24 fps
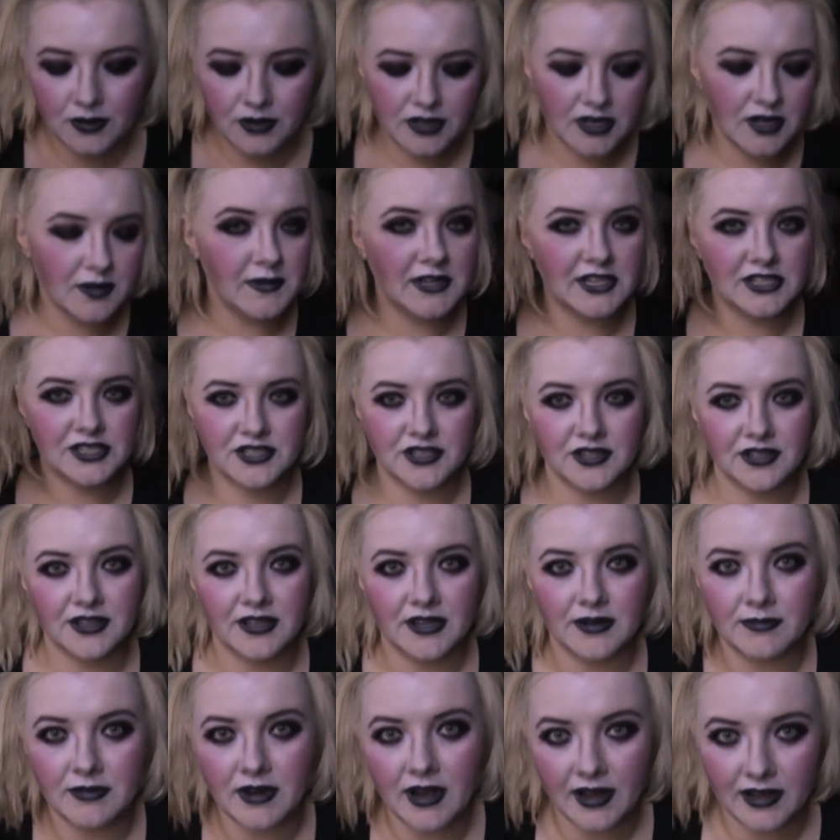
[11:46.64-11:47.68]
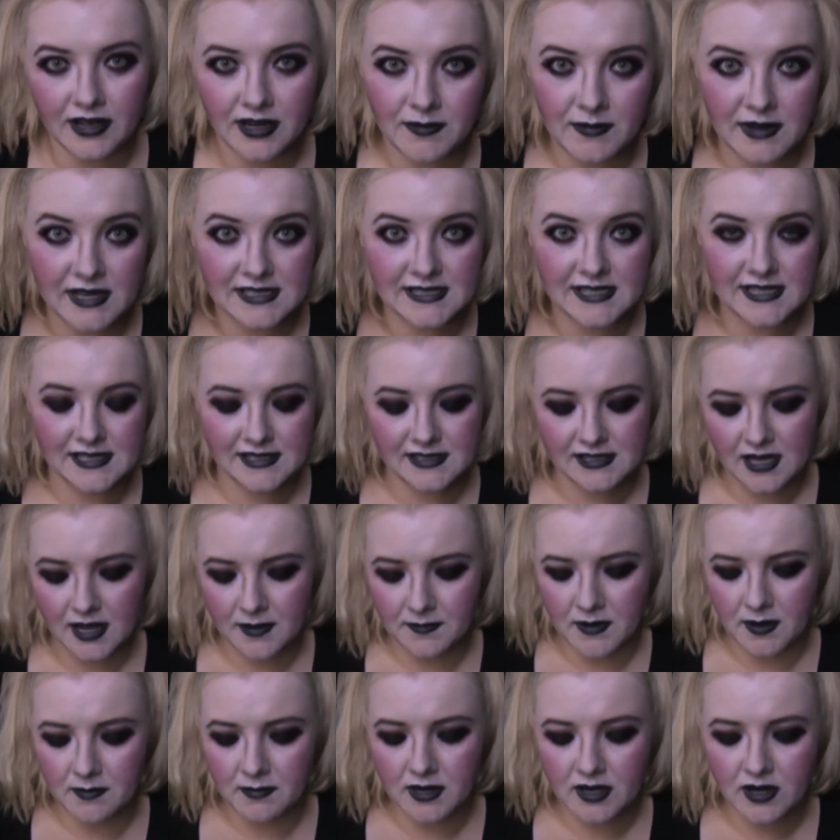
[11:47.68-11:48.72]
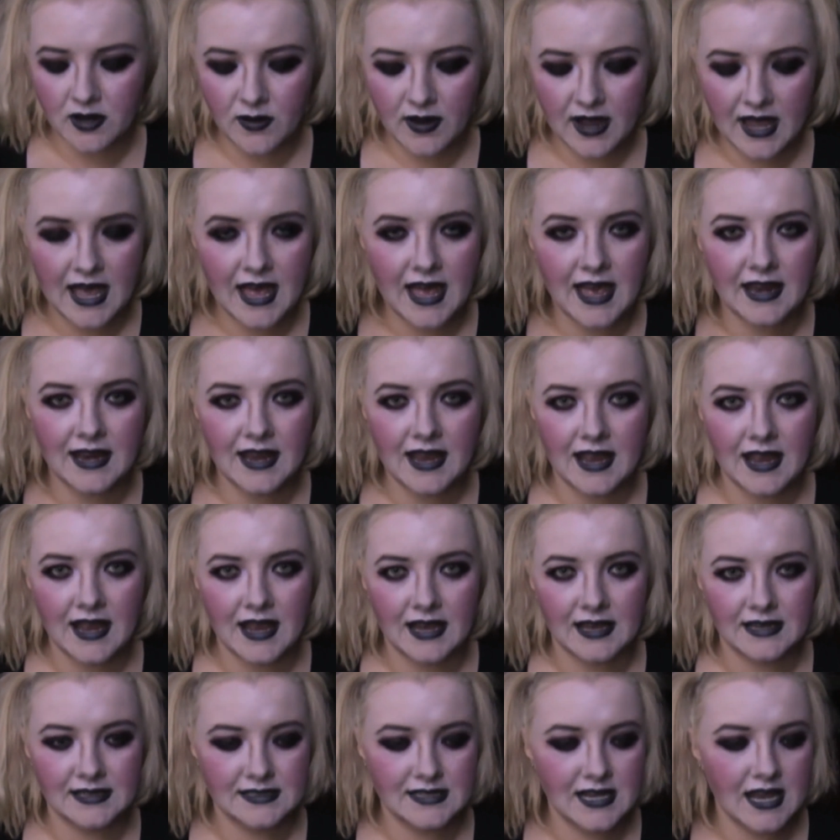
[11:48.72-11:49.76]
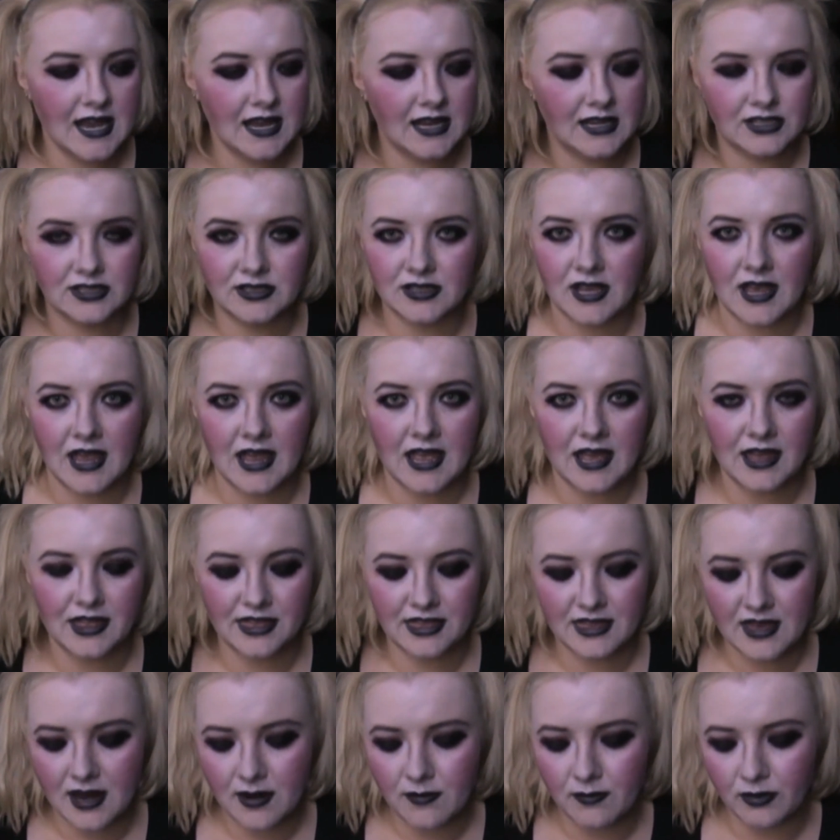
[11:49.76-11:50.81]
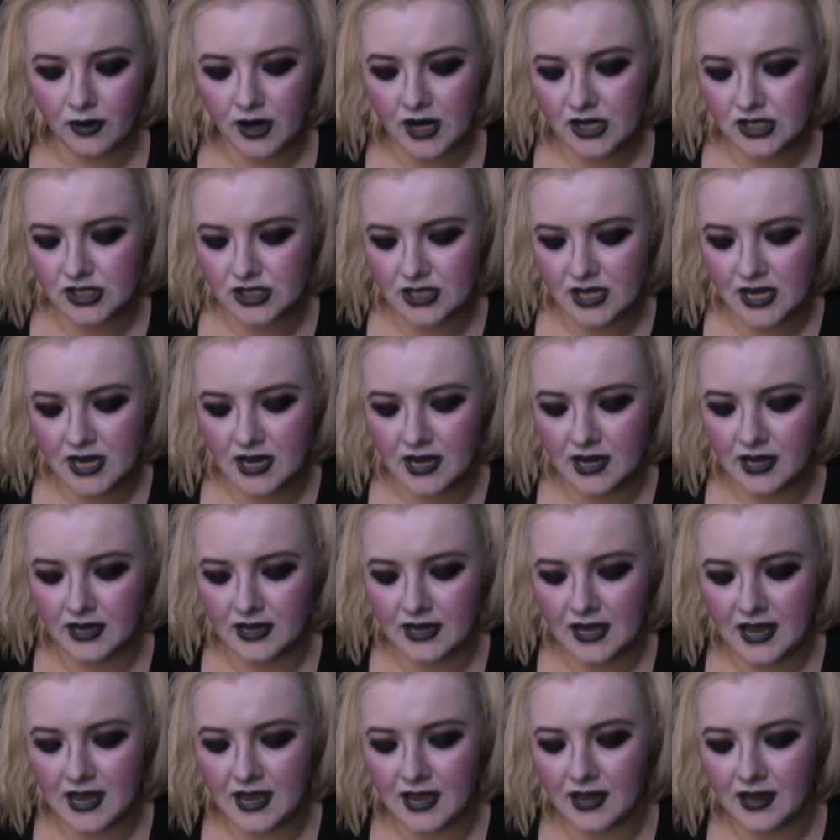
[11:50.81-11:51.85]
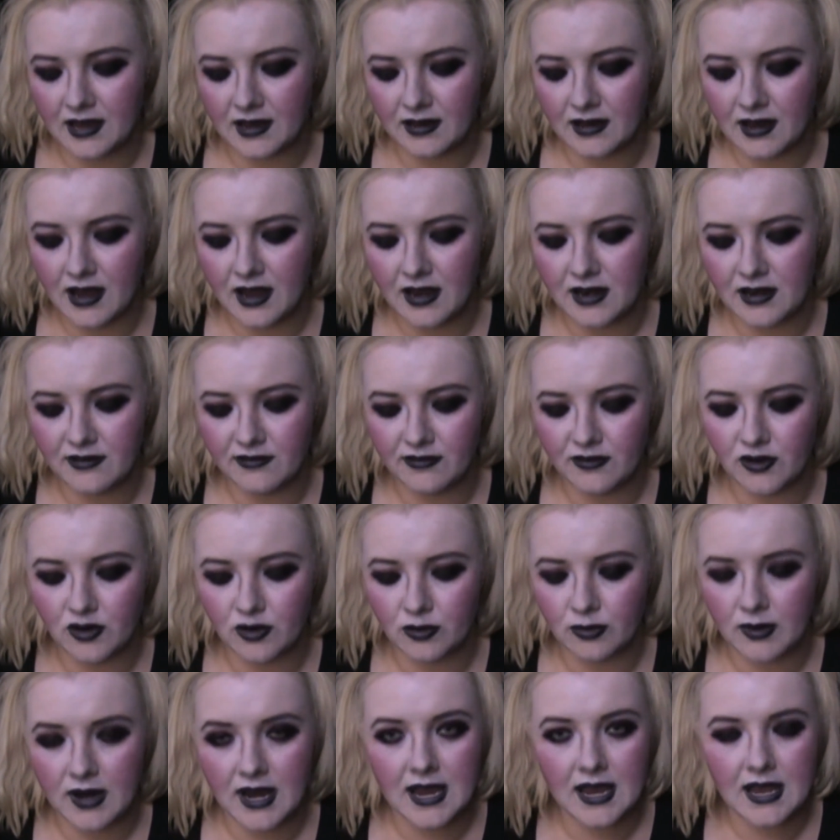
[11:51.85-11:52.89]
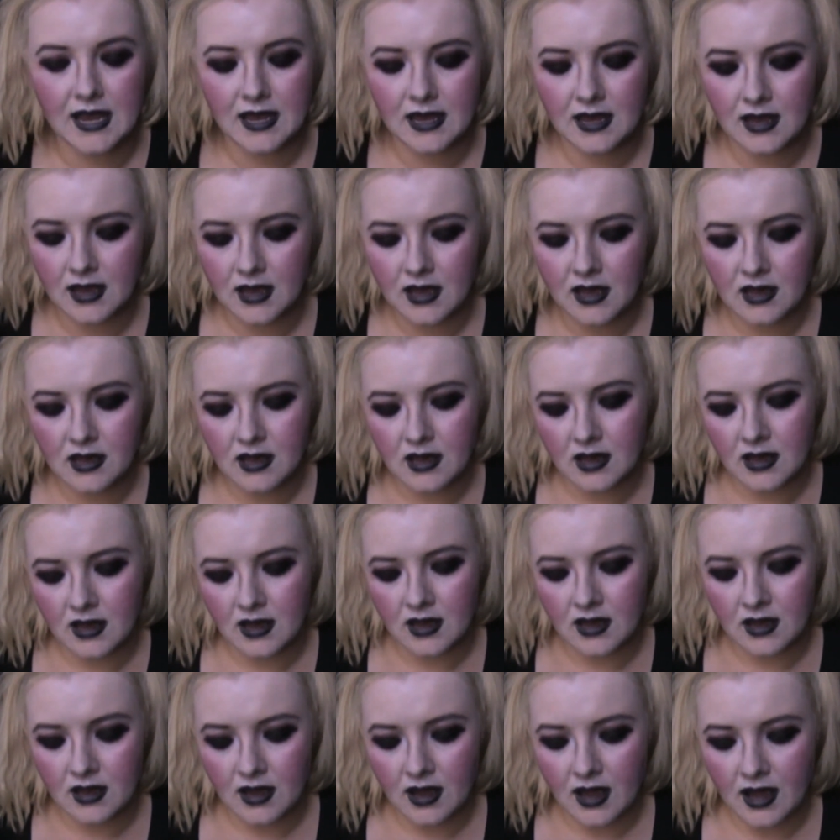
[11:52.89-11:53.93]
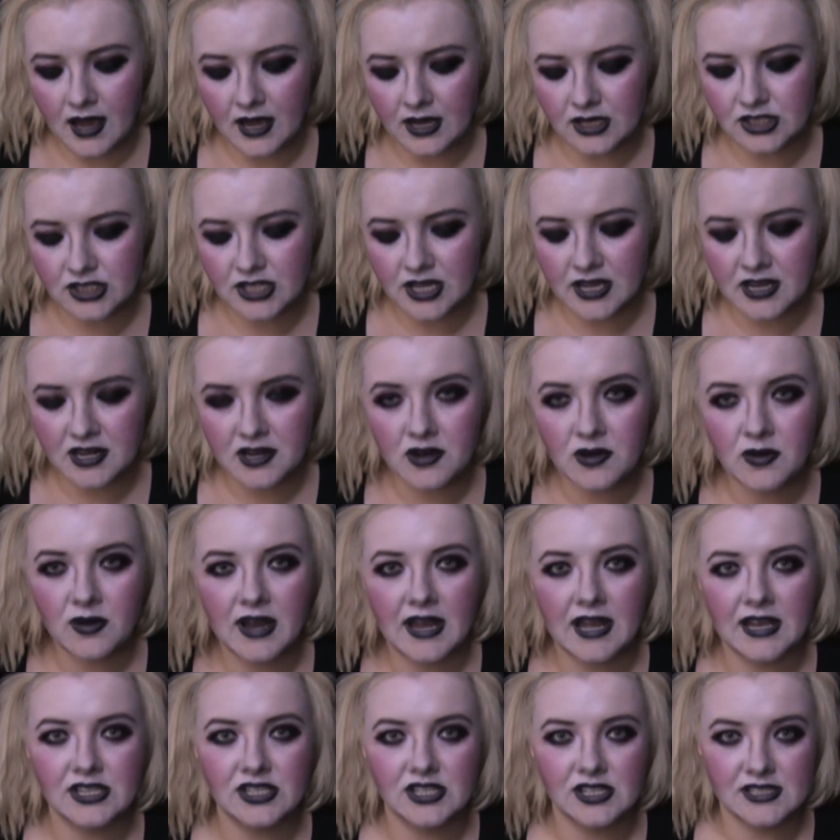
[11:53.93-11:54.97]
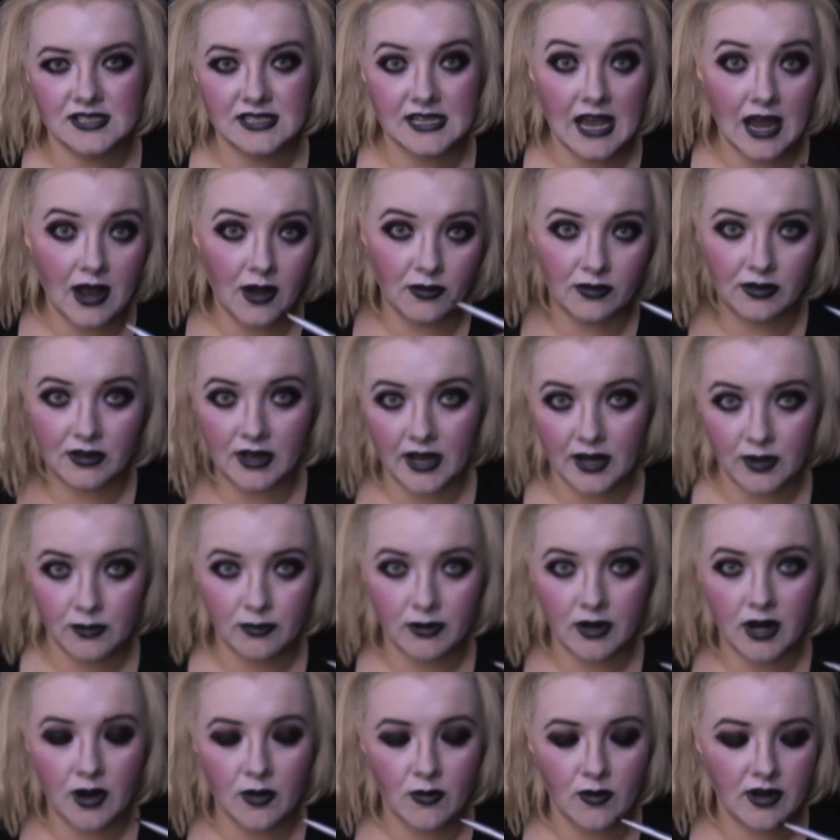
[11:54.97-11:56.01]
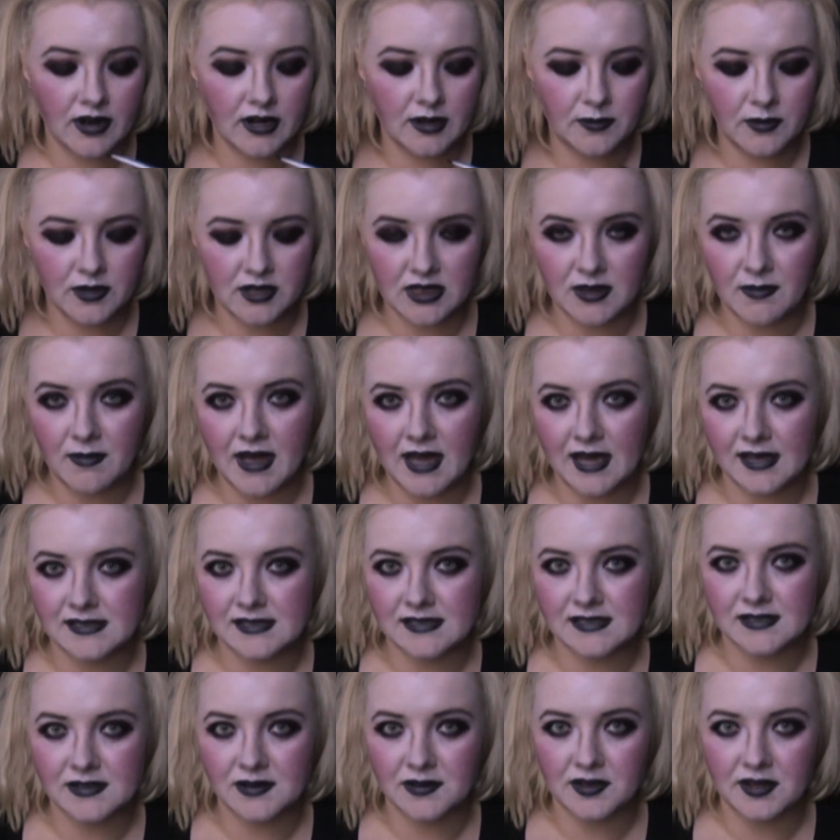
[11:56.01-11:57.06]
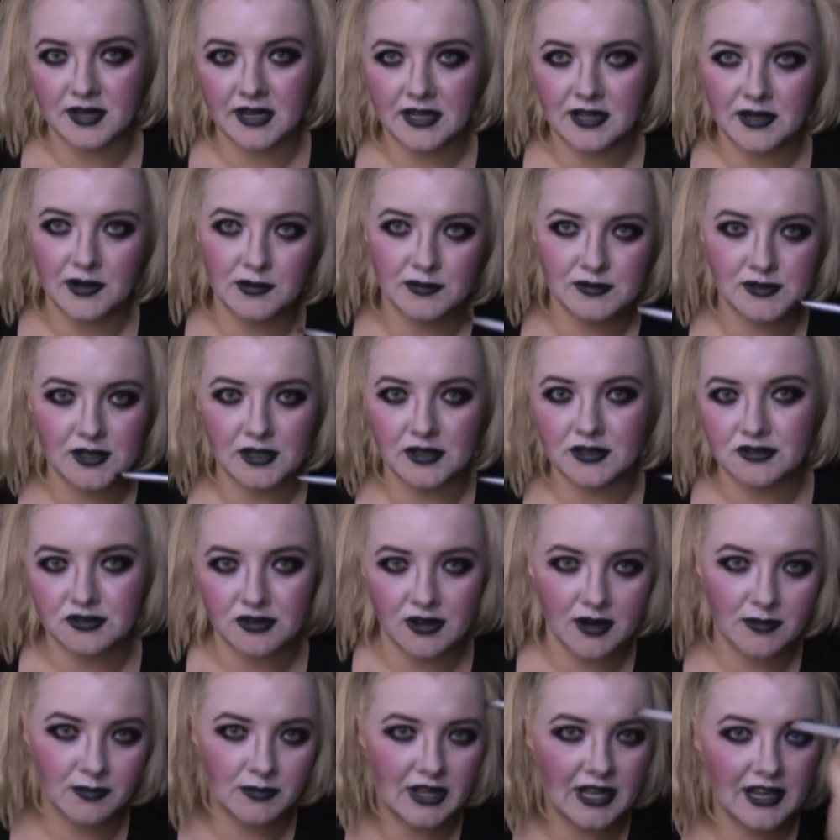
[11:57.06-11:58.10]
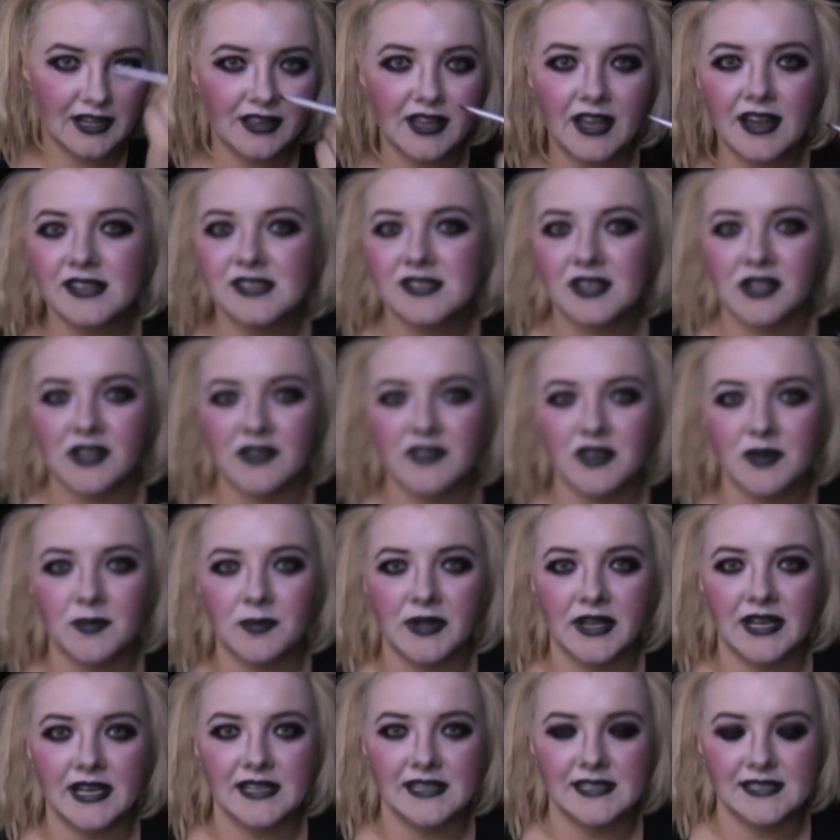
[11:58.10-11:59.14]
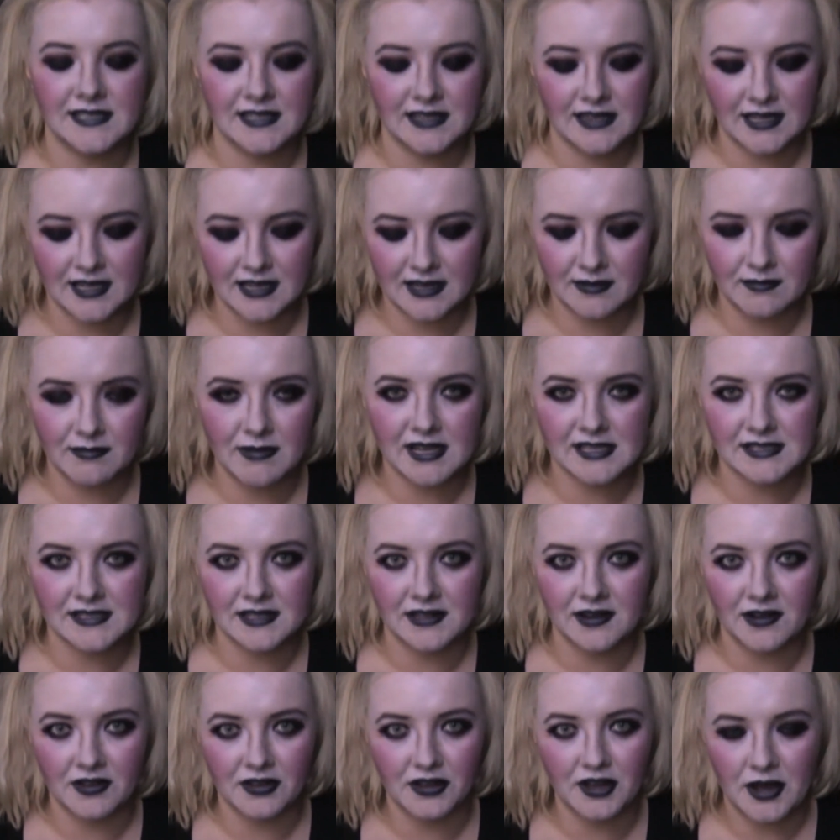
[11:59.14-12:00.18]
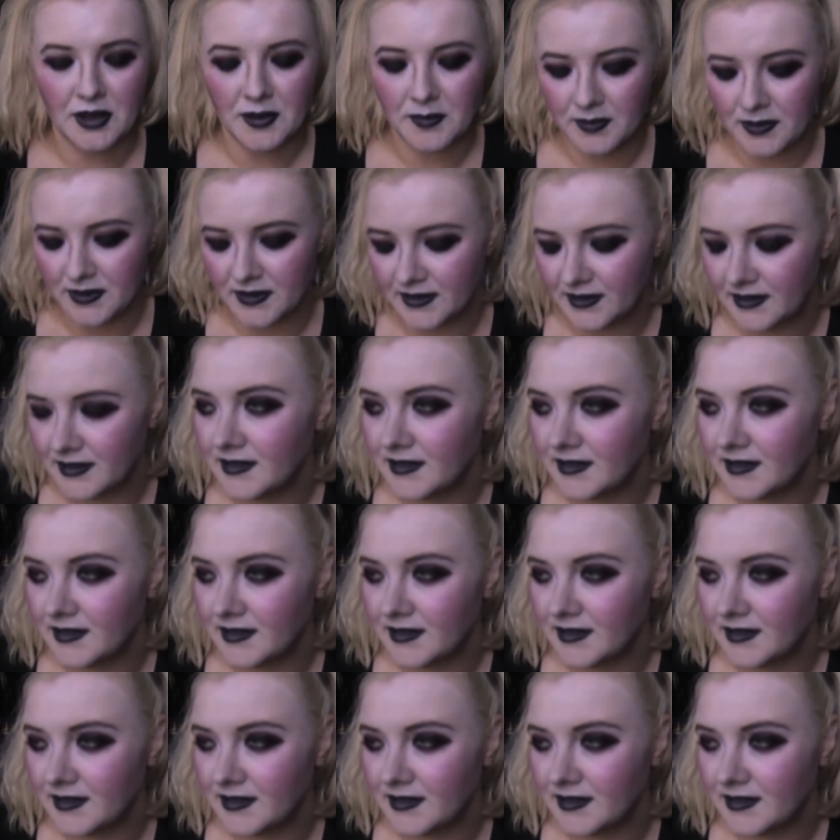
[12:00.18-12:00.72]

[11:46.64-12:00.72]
In order to make sure that I'm not going to mess this up, I'm going to go ahead and take a thin brush and a kind of gray eyeshadow and just outline where I want to put the mask so that I don't start drawing black lines all over the place and then mess it all up.